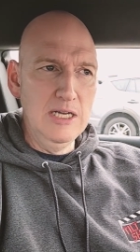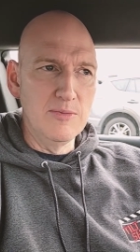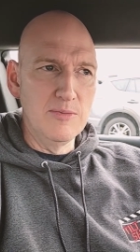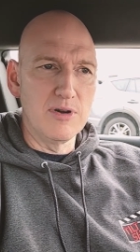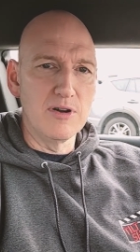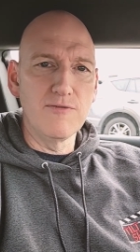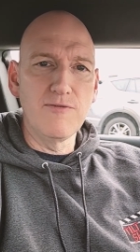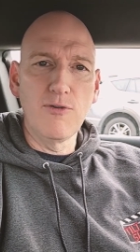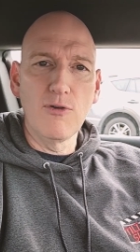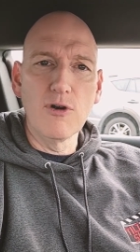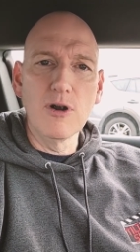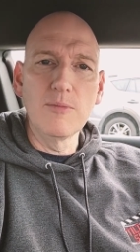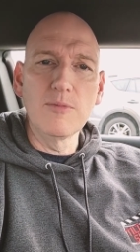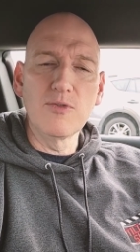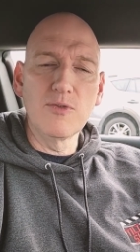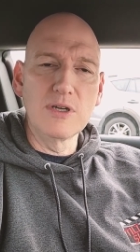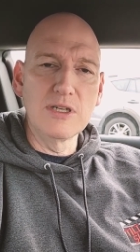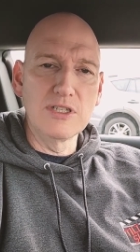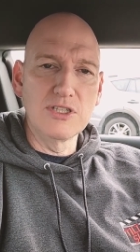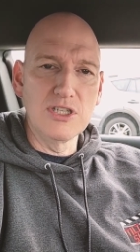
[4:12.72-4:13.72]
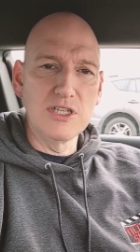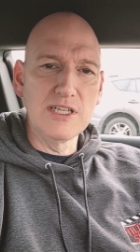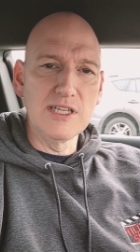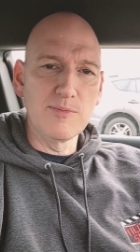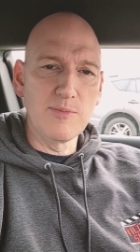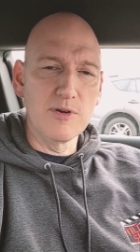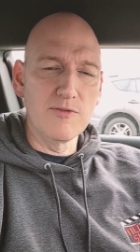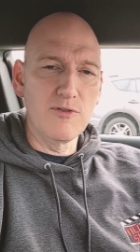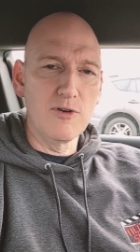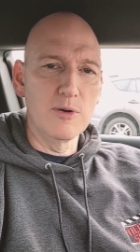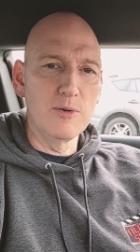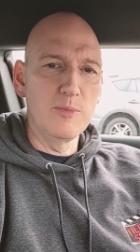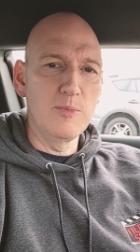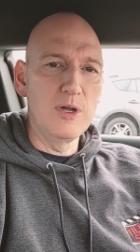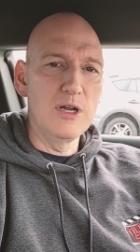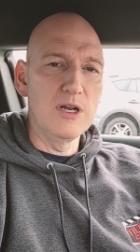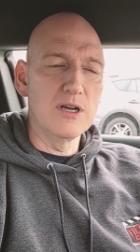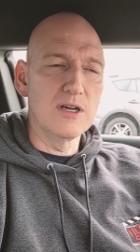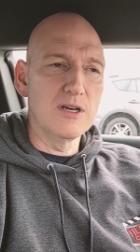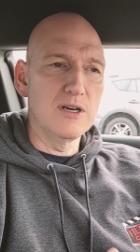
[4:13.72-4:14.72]
performed, when Jesus performed a
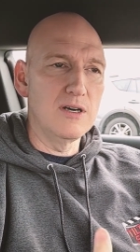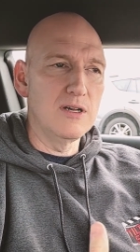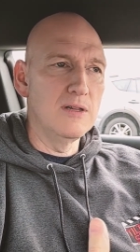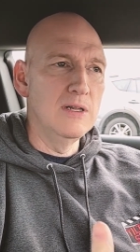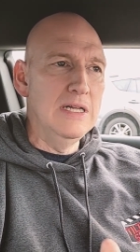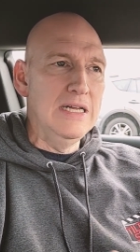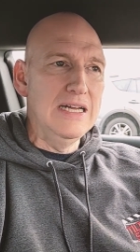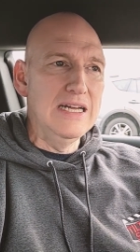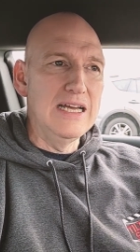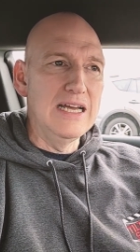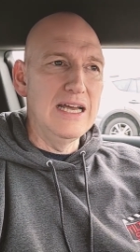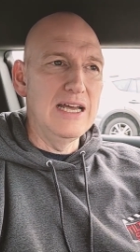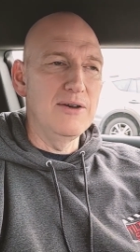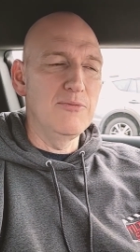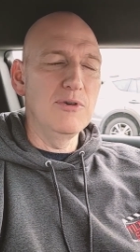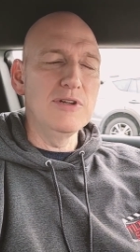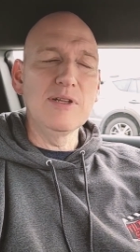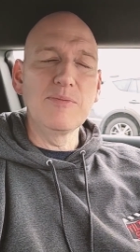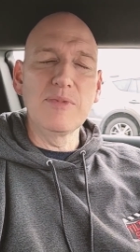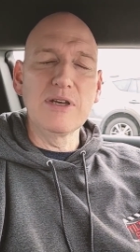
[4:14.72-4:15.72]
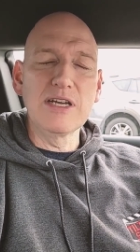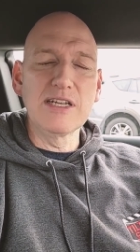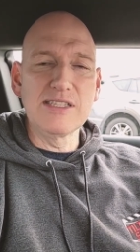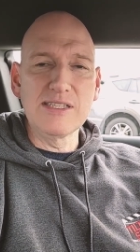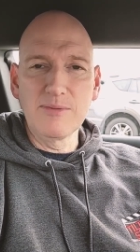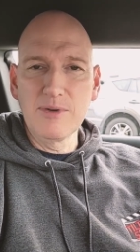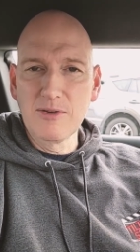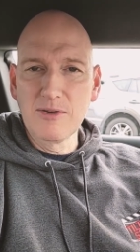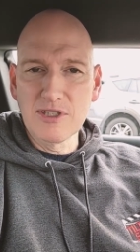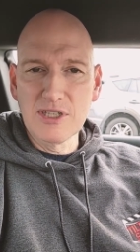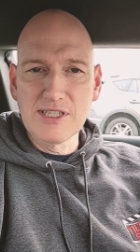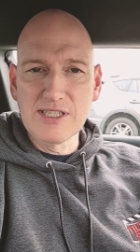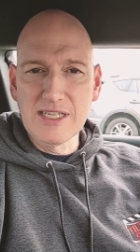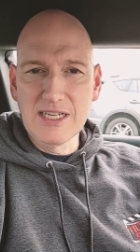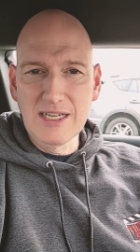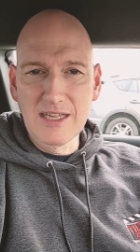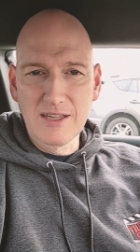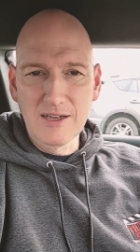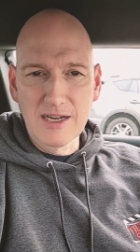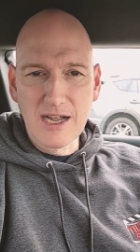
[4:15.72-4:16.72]
miracle, it wasn't because somebody was just
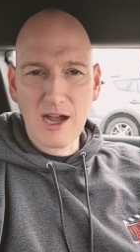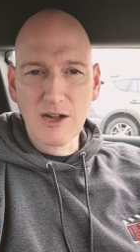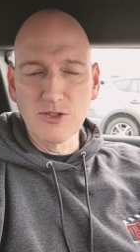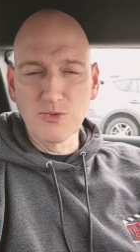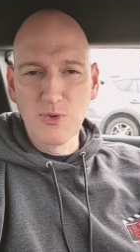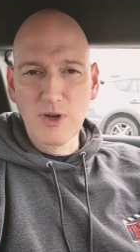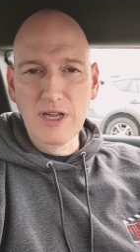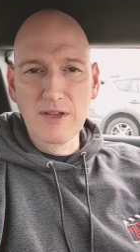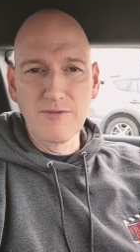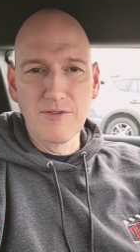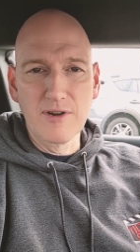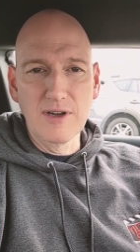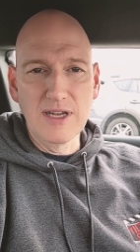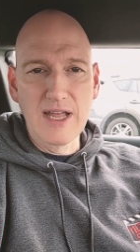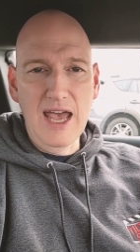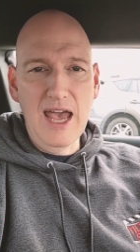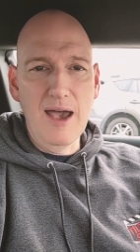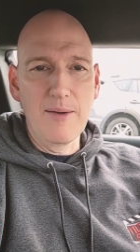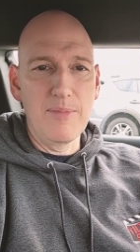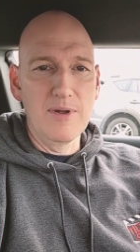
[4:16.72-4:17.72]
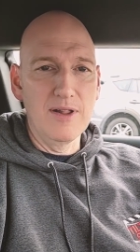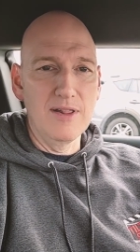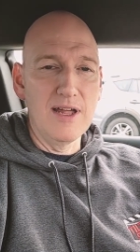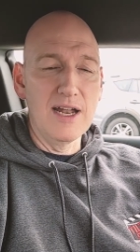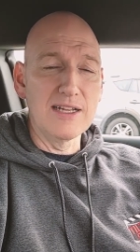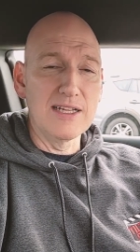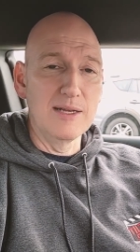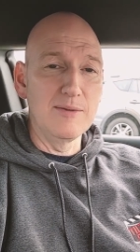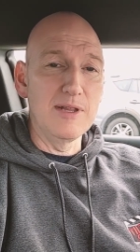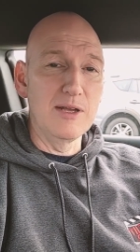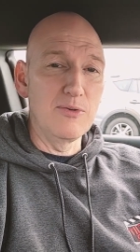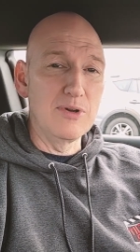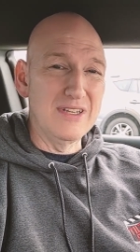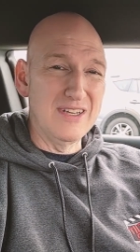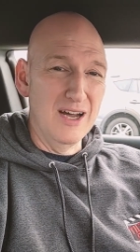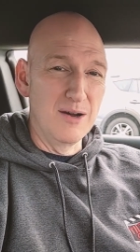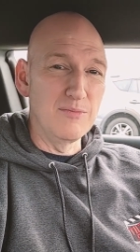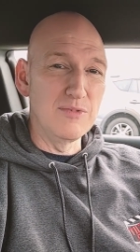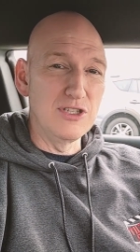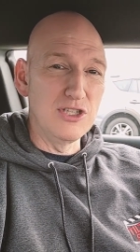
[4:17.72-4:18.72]
sitting on their couch waiting for it to happen. A lot of times they would
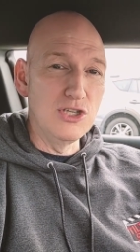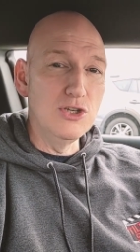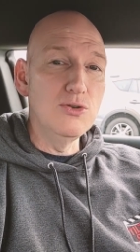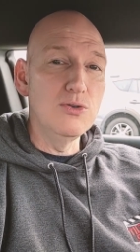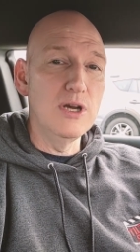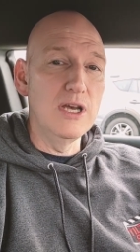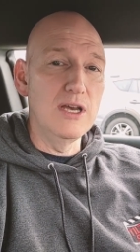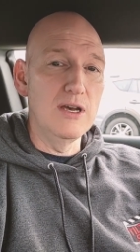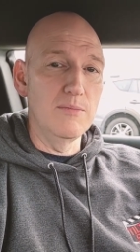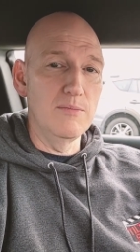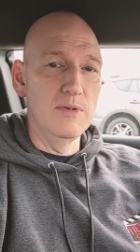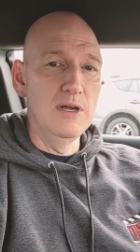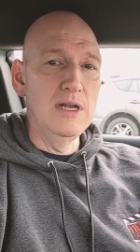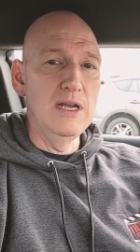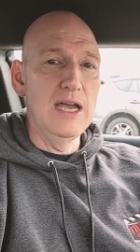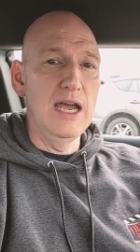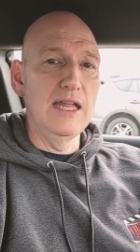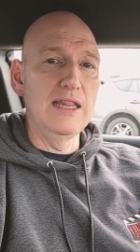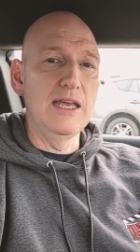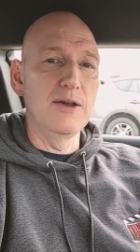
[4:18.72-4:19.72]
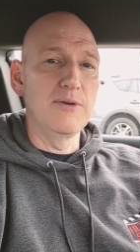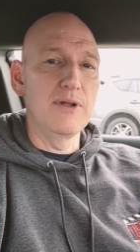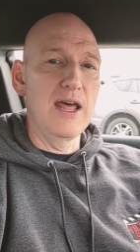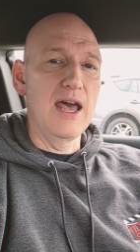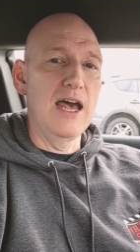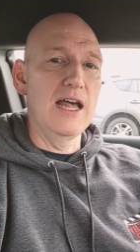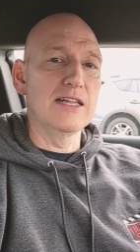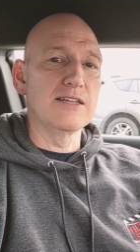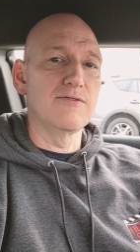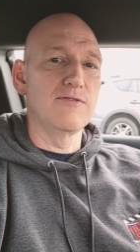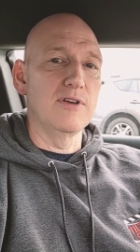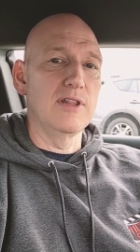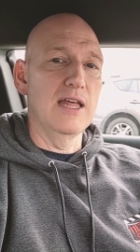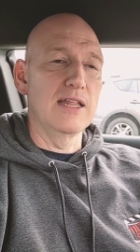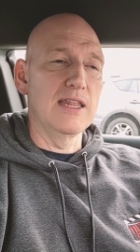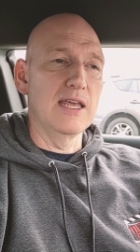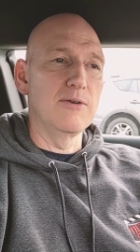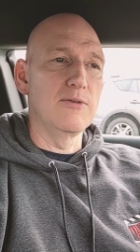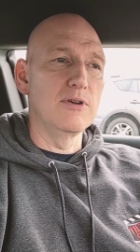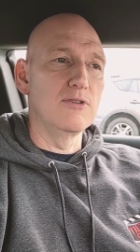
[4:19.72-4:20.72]
come to him and they would ask for that.
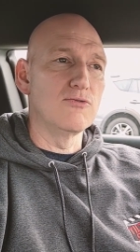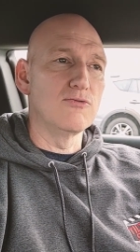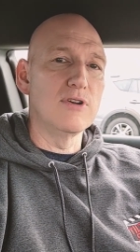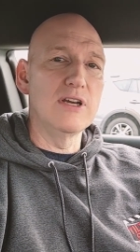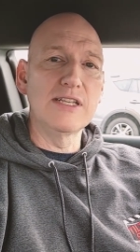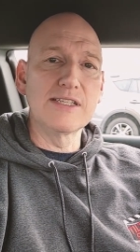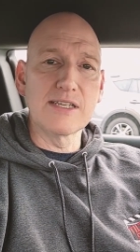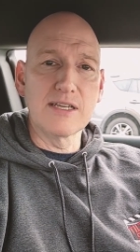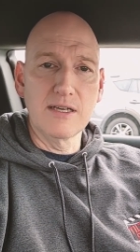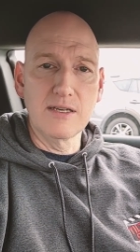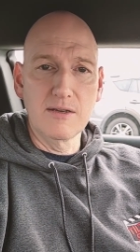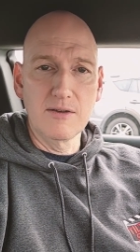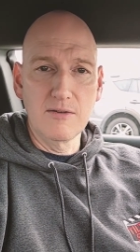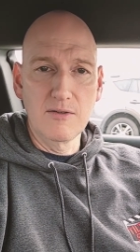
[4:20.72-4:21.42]
They would risk